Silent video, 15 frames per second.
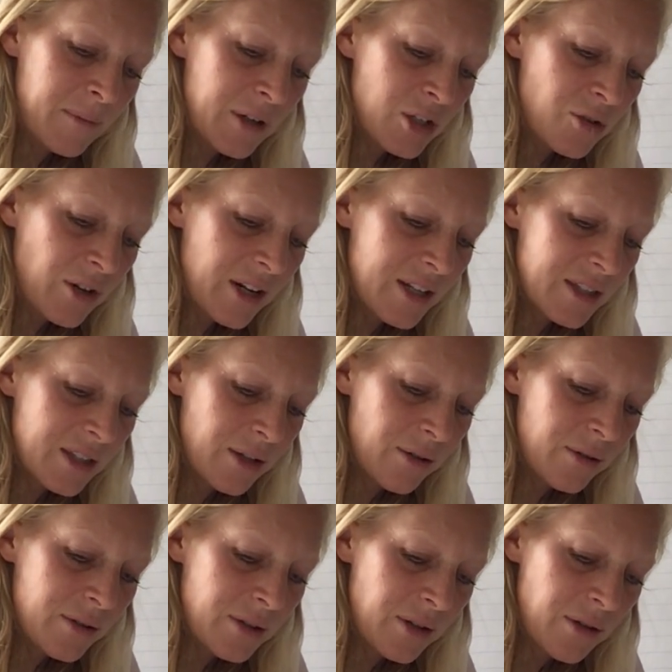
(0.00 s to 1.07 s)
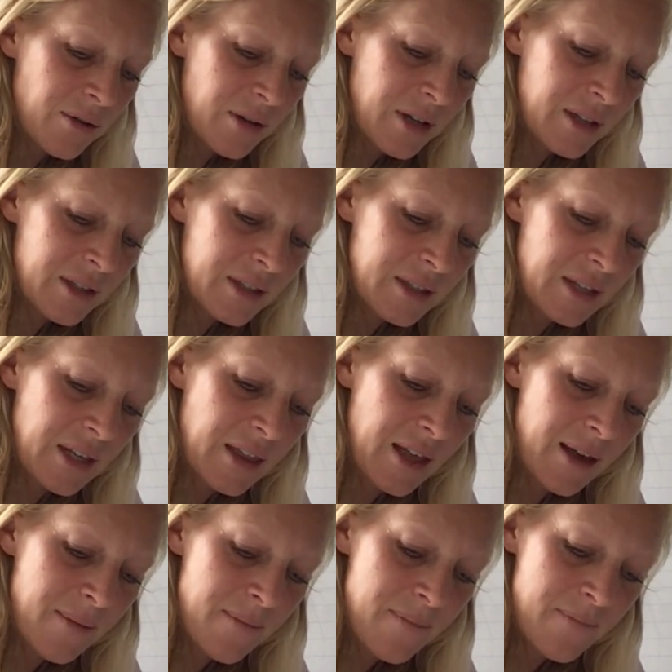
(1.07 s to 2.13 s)
You trace those so you can see
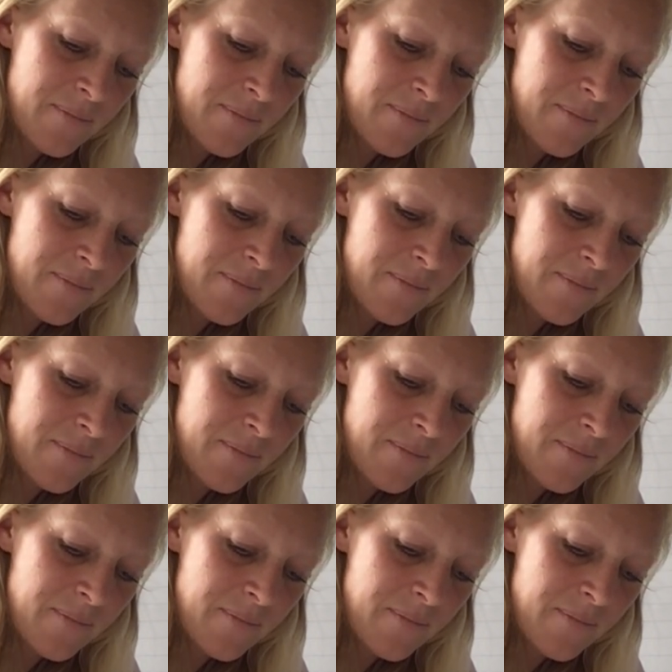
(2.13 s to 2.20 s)
them.